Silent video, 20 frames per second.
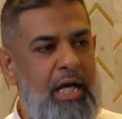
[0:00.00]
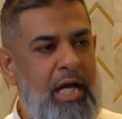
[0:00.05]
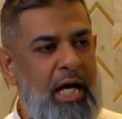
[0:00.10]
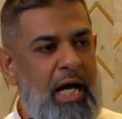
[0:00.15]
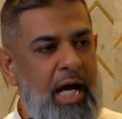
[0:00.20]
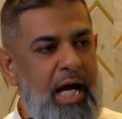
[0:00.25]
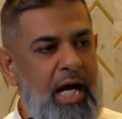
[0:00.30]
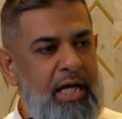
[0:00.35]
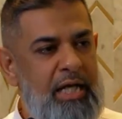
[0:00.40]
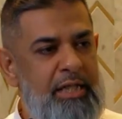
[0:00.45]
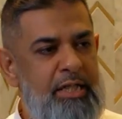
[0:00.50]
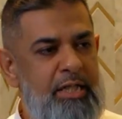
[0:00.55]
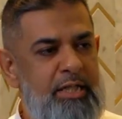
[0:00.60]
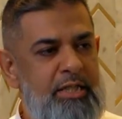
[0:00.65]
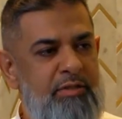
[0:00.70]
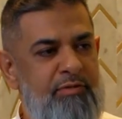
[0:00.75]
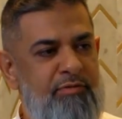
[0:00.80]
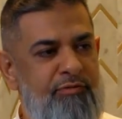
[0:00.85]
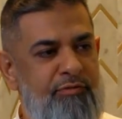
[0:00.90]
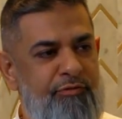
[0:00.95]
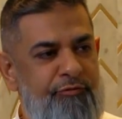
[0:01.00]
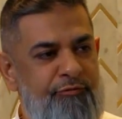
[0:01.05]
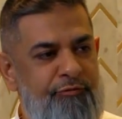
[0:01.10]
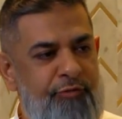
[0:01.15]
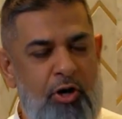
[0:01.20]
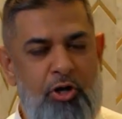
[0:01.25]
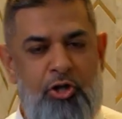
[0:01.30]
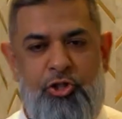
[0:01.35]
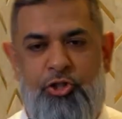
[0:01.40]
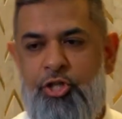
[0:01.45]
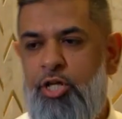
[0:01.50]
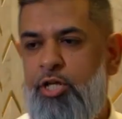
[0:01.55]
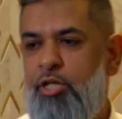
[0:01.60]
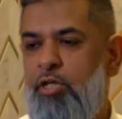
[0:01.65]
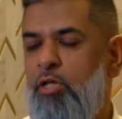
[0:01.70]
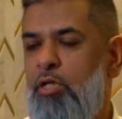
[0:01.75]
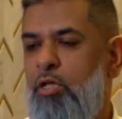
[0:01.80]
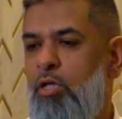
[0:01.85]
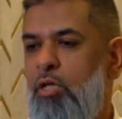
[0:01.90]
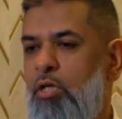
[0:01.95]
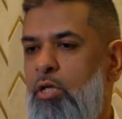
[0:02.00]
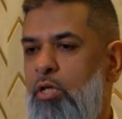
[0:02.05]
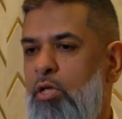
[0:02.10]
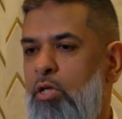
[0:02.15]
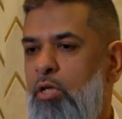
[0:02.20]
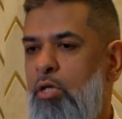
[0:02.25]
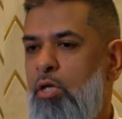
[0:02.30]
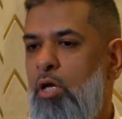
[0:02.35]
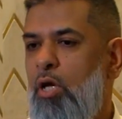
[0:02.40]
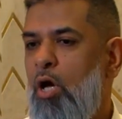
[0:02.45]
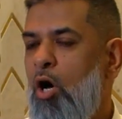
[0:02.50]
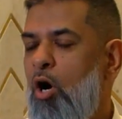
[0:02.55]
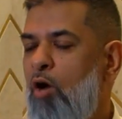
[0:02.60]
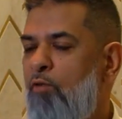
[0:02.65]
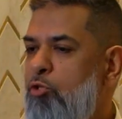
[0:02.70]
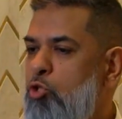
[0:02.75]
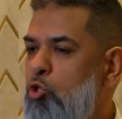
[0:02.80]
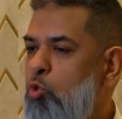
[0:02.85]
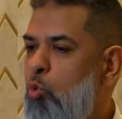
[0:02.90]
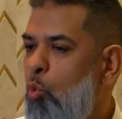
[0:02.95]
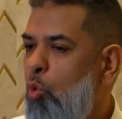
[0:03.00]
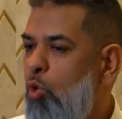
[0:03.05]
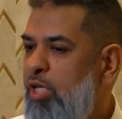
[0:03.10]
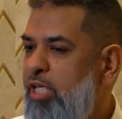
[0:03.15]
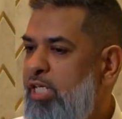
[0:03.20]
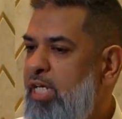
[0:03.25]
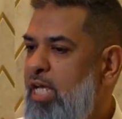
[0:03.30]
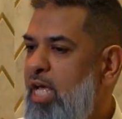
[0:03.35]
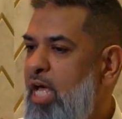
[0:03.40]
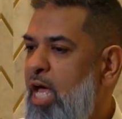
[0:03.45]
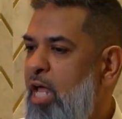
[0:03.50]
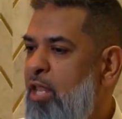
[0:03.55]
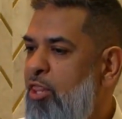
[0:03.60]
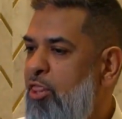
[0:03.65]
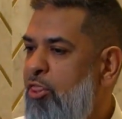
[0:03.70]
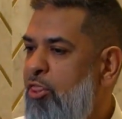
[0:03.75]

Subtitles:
cognitive function of 20 and